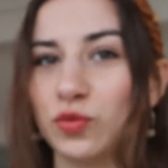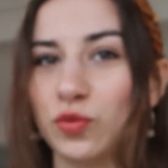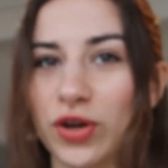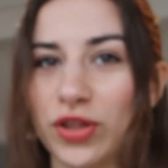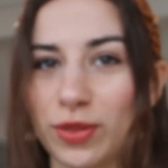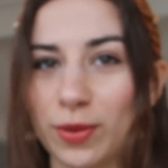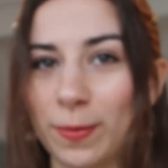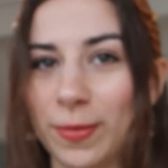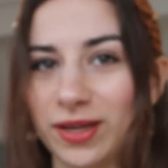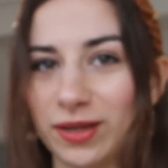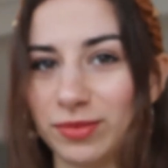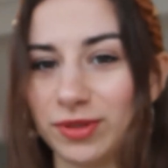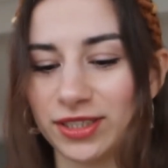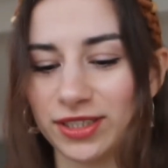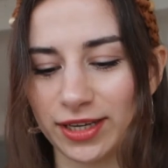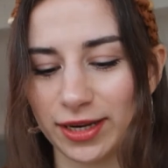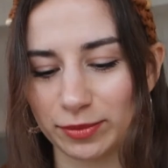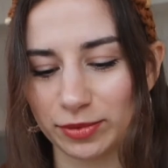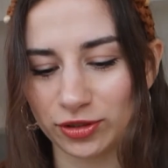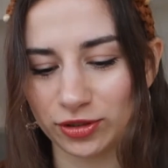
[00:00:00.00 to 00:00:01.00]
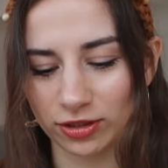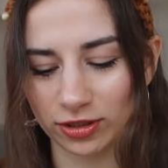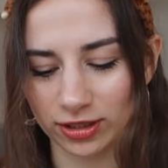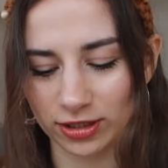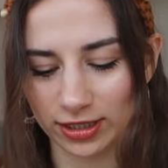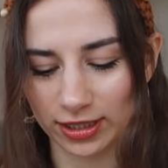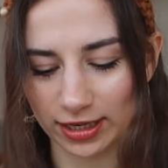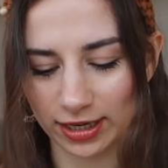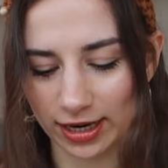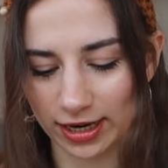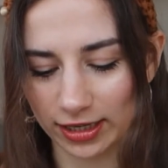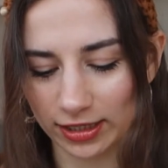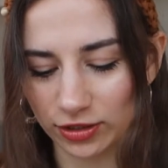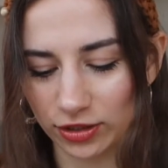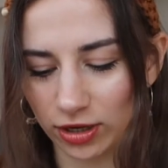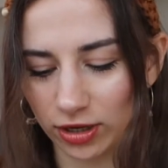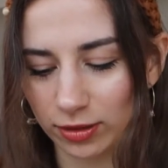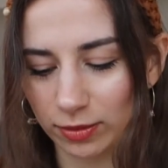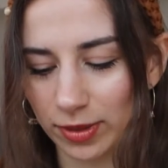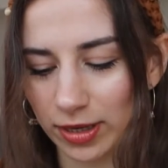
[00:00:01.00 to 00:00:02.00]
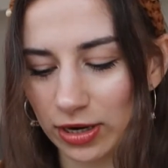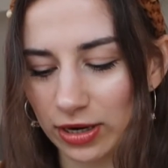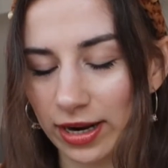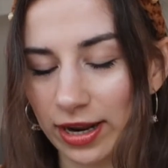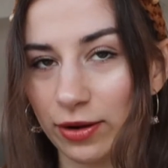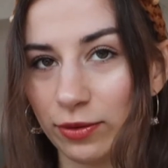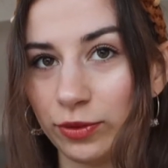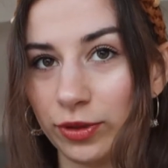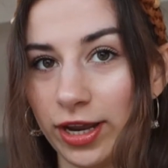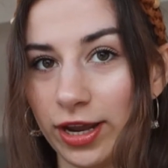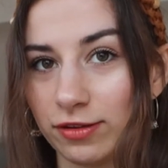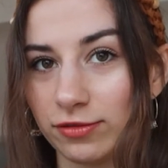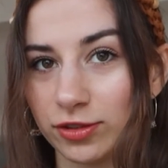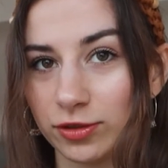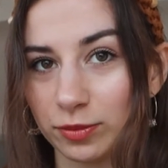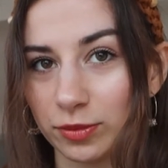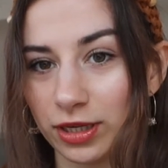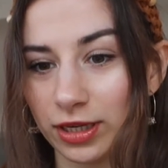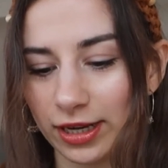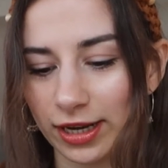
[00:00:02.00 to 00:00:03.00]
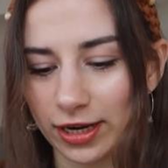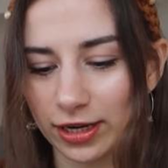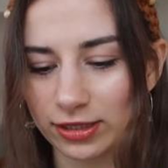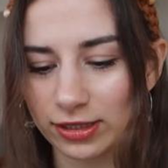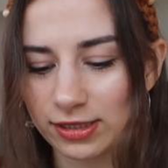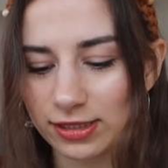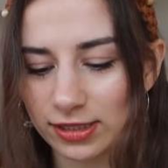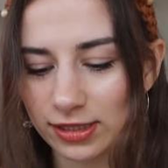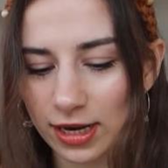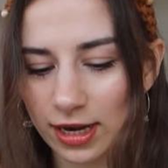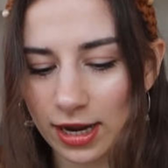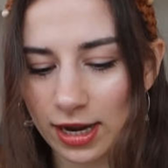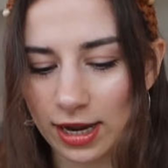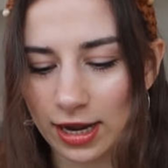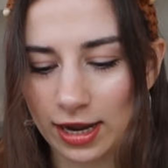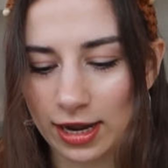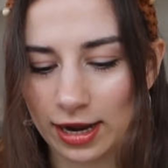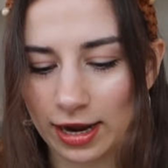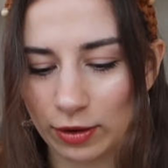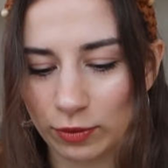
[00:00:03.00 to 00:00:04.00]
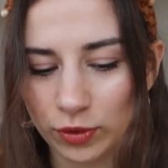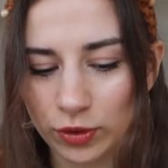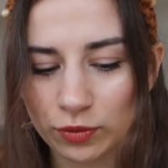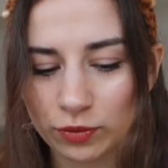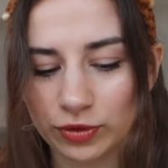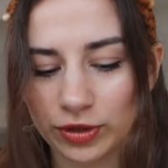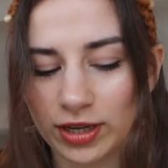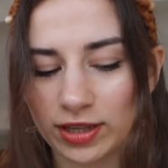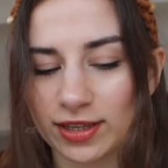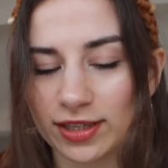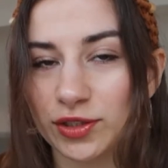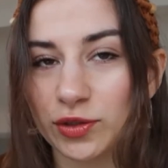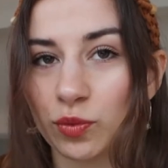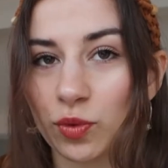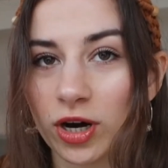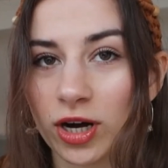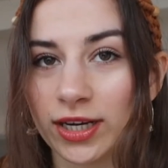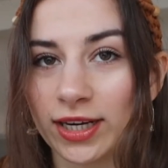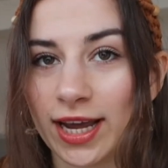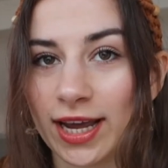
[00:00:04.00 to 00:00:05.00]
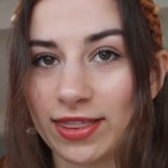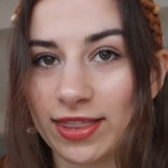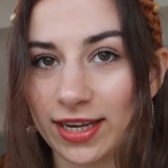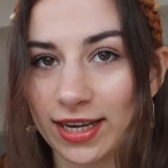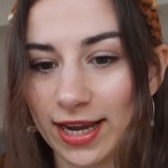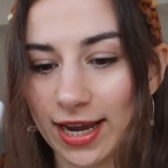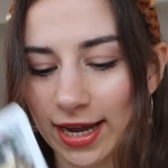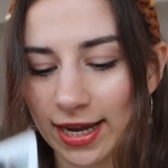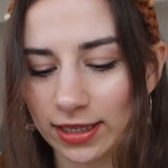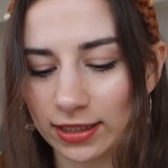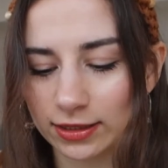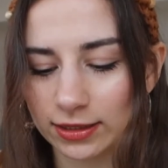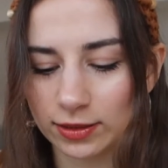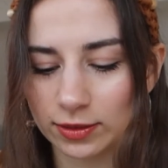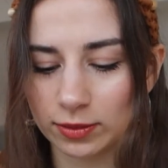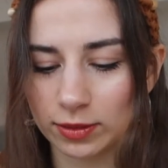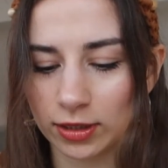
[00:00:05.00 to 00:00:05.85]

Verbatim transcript: with the baby steps card that I talk about and we have some clouds I will read this one at the end.